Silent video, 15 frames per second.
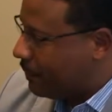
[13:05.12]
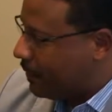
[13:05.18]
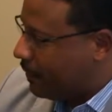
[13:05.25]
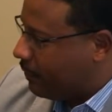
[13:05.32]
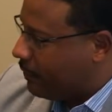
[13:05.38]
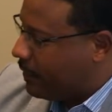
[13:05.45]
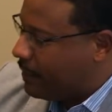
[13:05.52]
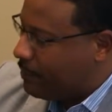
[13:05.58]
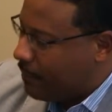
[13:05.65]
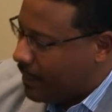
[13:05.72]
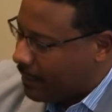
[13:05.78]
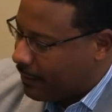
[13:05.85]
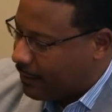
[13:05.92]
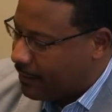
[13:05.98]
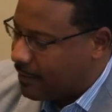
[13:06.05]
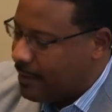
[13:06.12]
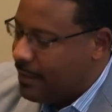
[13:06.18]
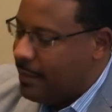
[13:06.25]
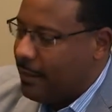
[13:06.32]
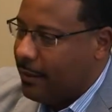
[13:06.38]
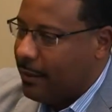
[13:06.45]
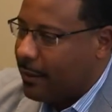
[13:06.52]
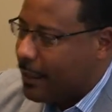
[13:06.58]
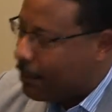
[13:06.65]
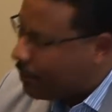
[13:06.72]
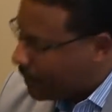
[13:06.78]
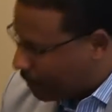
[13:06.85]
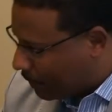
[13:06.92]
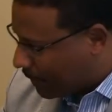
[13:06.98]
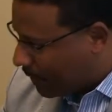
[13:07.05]
you know, good manners, looking
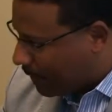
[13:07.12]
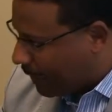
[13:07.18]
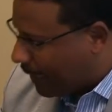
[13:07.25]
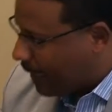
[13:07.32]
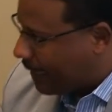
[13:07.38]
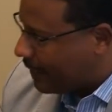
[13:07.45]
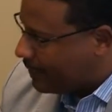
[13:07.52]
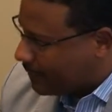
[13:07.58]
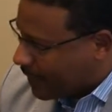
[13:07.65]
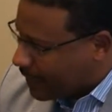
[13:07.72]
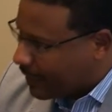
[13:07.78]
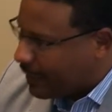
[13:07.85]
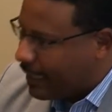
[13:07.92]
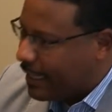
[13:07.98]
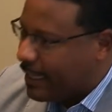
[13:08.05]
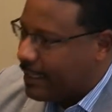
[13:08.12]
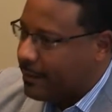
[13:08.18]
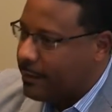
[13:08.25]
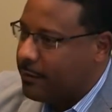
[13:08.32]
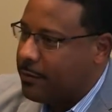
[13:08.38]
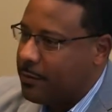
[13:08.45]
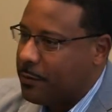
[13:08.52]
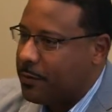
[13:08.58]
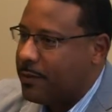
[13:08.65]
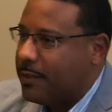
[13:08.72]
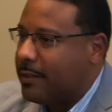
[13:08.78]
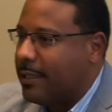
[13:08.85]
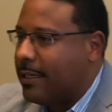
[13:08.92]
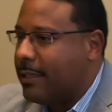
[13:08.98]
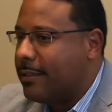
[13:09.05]
people in the eye, shaking hands, those sorts of
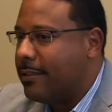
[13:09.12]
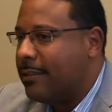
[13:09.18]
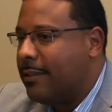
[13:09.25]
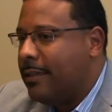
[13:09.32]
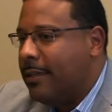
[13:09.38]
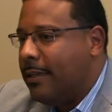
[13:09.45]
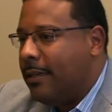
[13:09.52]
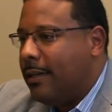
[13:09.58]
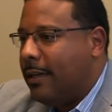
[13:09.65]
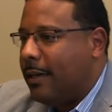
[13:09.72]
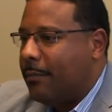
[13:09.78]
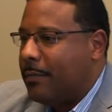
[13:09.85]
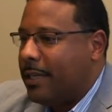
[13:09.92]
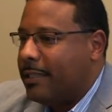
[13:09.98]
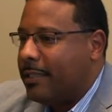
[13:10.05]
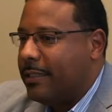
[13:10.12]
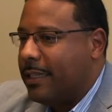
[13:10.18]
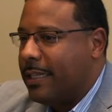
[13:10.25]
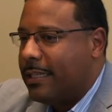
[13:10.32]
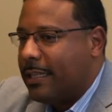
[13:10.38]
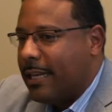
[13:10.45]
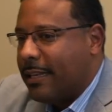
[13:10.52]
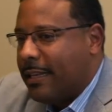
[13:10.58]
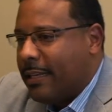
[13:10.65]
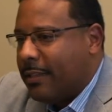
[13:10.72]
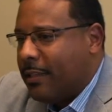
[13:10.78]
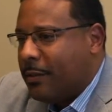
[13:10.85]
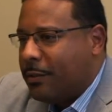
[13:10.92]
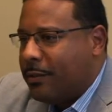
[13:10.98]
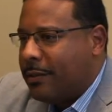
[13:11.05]
things um, that you need. And I think
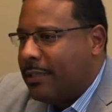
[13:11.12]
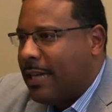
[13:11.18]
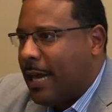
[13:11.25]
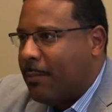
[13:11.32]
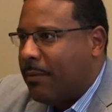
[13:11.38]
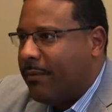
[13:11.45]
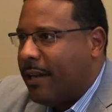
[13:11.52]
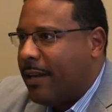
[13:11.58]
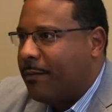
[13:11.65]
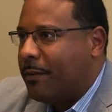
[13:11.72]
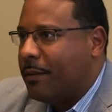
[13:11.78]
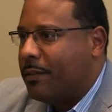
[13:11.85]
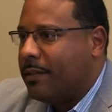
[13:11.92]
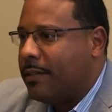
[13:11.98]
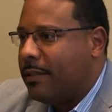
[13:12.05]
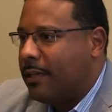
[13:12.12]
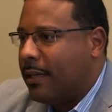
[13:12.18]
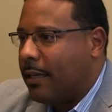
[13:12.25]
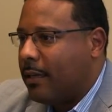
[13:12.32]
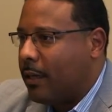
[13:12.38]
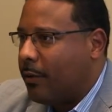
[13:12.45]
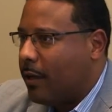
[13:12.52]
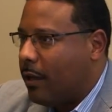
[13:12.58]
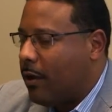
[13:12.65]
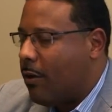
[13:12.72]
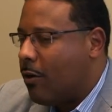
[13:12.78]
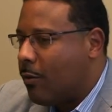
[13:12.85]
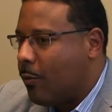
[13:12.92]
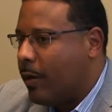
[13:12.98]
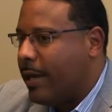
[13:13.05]
those type of efforts uh, go a
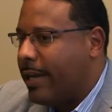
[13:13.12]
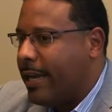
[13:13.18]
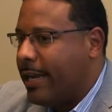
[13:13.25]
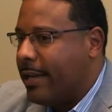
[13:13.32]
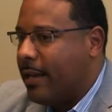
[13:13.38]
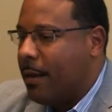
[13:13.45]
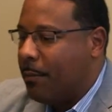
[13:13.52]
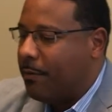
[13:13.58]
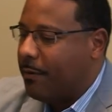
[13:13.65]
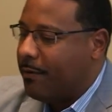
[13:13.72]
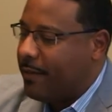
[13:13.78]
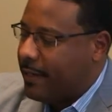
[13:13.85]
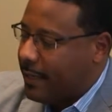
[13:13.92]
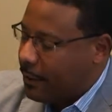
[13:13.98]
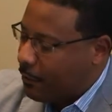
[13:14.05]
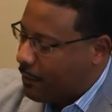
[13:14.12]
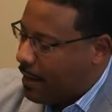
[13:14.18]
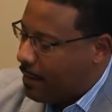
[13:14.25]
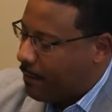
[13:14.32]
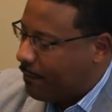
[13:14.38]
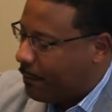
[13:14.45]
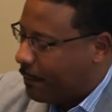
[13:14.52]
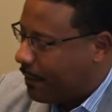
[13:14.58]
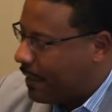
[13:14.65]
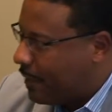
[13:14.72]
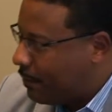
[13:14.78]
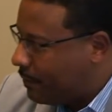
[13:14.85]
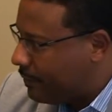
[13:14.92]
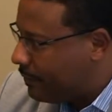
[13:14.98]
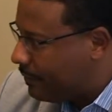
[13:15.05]
long way in preventing crime before it
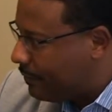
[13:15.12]
happens.